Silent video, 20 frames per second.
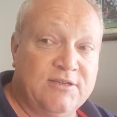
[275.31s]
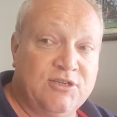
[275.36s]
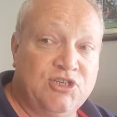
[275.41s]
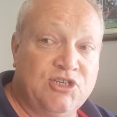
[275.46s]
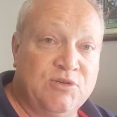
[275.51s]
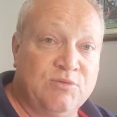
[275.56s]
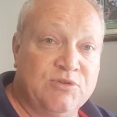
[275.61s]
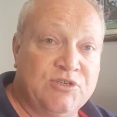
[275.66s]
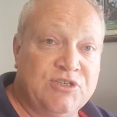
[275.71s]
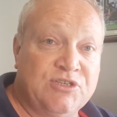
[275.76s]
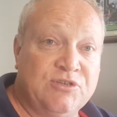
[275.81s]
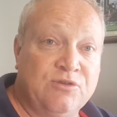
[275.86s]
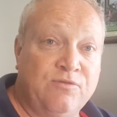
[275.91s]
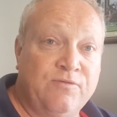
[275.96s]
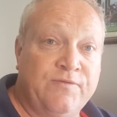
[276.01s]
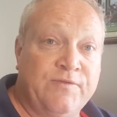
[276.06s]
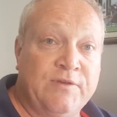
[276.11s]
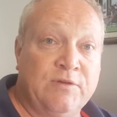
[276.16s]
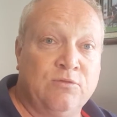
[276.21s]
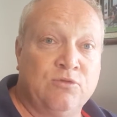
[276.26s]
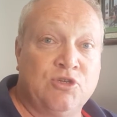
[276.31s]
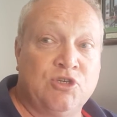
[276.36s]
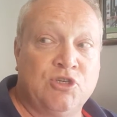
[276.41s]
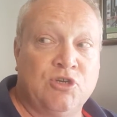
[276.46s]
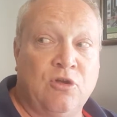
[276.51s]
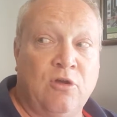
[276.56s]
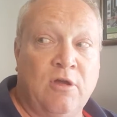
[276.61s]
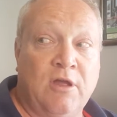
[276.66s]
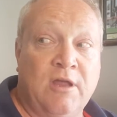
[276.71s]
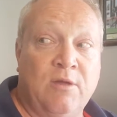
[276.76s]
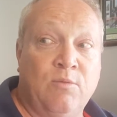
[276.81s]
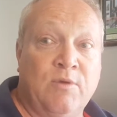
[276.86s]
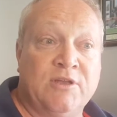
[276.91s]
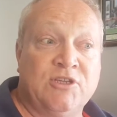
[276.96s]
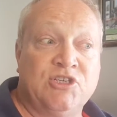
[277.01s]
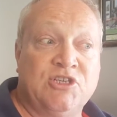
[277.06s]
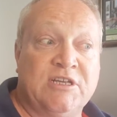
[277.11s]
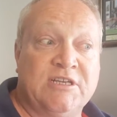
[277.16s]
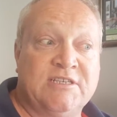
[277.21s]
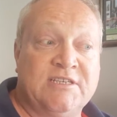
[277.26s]
She was still field shy.
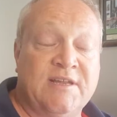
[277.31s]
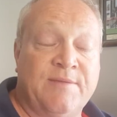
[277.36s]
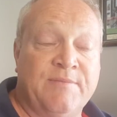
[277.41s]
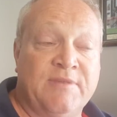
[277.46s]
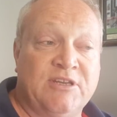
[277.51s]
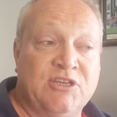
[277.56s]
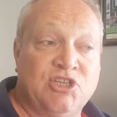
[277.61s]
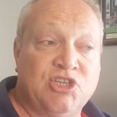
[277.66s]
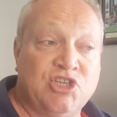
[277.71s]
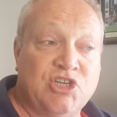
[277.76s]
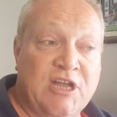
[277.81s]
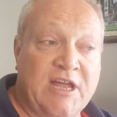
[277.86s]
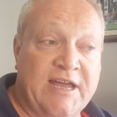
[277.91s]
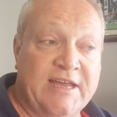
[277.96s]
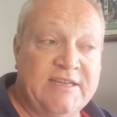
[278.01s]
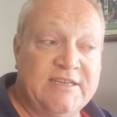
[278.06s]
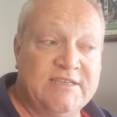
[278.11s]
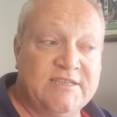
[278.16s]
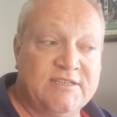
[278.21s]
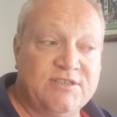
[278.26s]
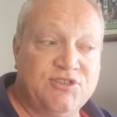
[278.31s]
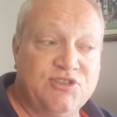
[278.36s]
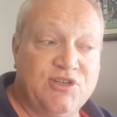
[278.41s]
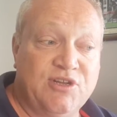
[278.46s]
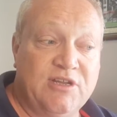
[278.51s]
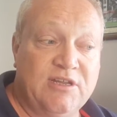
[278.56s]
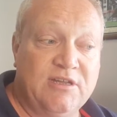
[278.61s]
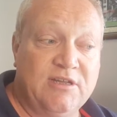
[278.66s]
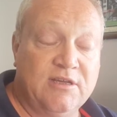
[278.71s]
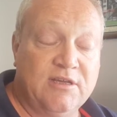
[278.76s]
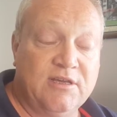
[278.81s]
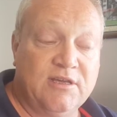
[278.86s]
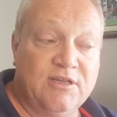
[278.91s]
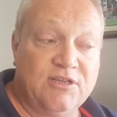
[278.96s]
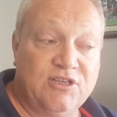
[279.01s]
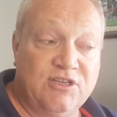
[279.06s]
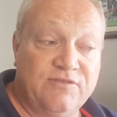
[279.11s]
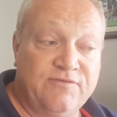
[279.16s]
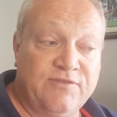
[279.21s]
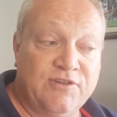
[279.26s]
Once she had something to chase, she
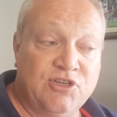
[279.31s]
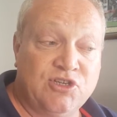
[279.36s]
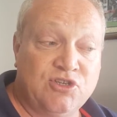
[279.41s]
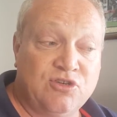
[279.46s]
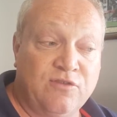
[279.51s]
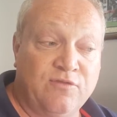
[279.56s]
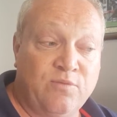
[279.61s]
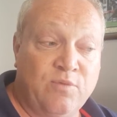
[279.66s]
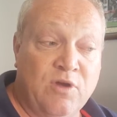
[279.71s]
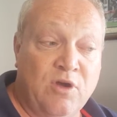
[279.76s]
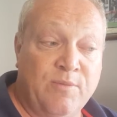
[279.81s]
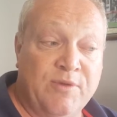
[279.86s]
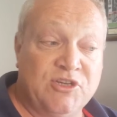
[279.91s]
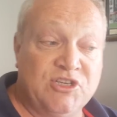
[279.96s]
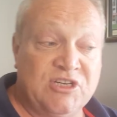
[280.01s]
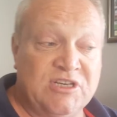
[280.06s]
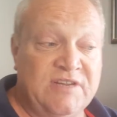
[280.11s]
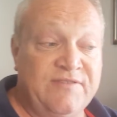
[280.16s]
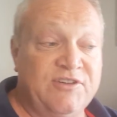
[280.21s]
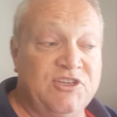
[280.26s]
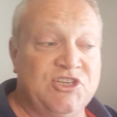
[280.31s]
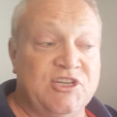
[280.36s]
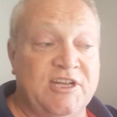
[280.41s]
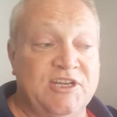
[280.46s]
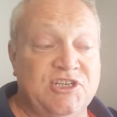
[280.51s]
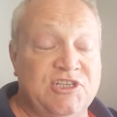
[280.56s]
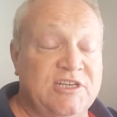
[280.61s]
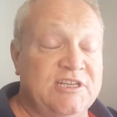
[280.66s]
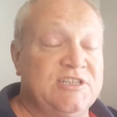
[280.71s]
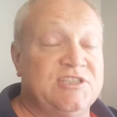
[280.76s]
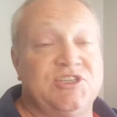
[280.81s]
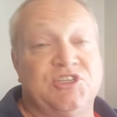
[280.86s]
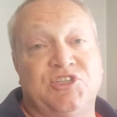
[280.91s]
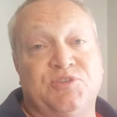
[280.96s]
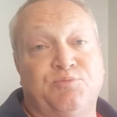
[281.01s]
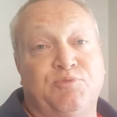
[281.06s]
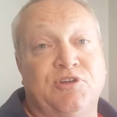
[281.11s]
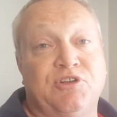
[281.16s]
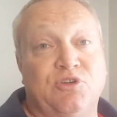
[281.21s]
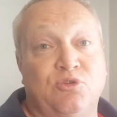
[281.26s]
finished off well, but she never changed legs and
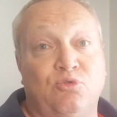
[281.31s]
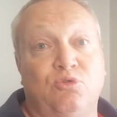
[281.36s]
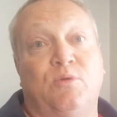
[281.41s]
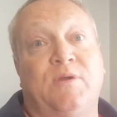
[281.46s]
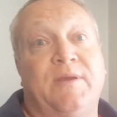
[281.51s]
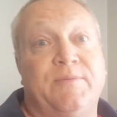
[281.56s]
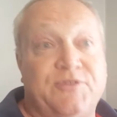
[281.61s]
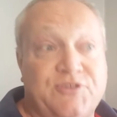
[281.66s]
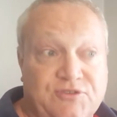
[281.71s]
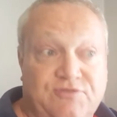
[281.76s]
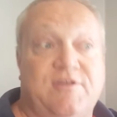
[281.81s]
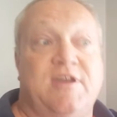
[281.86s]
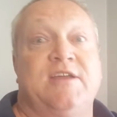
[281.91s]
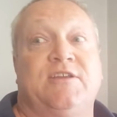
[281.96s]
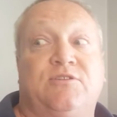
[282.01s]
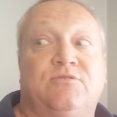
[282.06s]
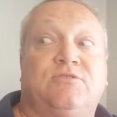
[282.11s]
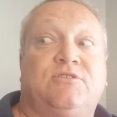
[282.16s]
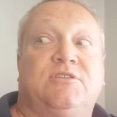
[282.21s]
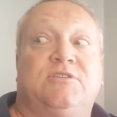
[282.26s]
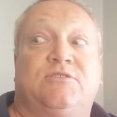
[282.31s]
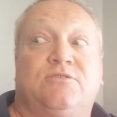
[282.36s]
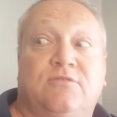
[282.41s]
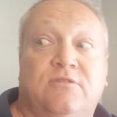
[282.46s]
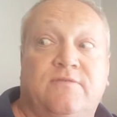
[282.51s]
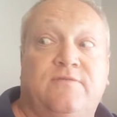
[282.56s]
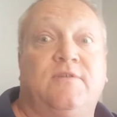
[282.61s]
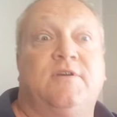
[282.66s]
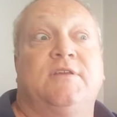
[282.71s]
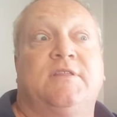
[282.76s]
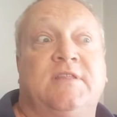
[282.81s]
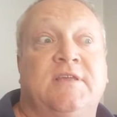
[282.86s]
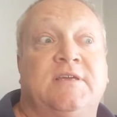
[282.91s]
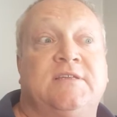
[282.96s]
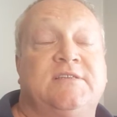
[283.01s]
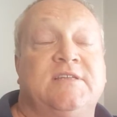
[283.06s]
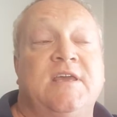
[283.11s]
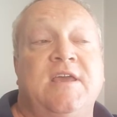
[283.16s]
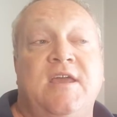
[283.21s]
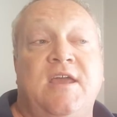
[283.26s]
sprinted all the way up the straight. She was just sort of like
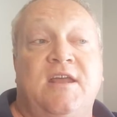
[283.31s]
this.